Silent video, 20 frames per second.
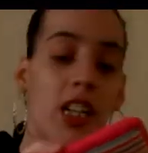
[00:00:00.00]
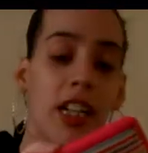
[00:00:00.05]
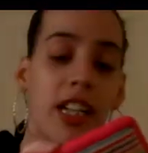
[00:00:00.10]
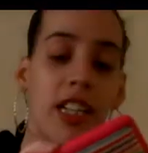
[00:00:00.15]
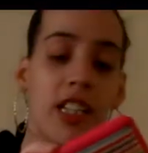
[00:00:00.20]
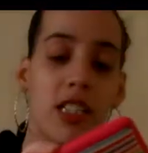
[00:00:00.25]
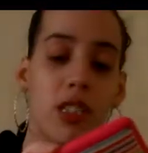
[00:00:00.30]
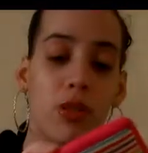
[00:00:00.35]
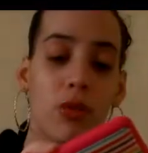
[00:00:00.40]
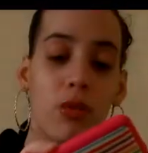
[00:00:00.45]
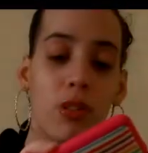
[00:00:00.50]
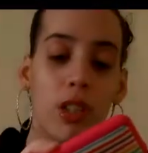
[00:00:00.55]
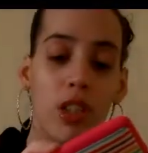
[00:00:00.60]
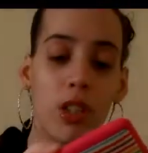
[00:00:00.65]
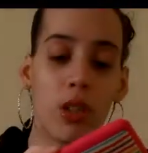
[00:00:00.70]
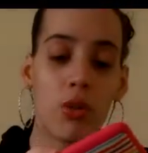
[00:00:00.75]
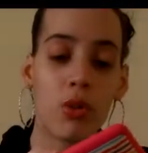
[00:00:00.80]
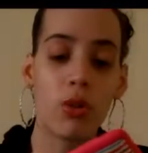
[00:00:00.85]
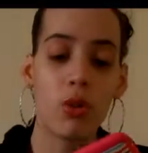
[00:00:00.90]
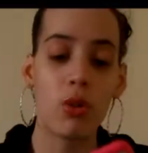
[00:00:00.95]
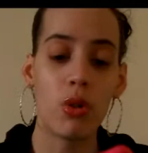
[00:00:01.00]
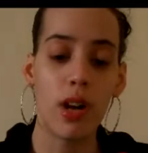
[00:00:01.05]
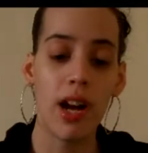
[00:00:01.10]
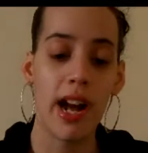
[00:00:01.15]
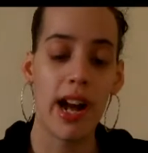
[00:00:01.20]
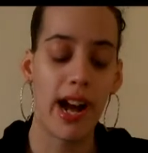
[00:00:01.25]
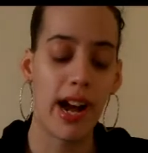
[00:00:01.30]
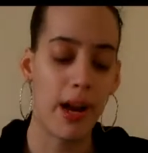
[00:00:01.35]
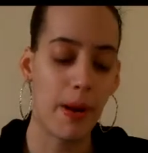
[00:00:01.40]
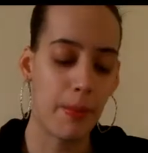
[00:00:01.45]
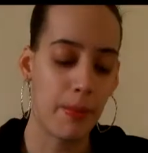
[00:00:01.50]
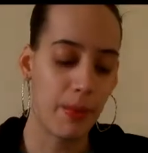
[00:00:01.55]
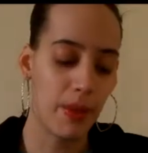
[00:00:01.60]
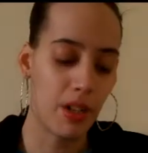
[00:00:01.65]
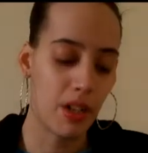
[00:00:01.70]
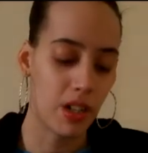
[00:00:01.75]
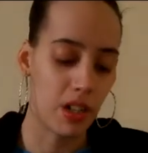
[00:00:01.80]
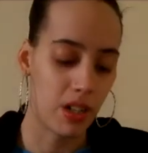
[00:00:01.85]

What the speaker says: It's a really cool app.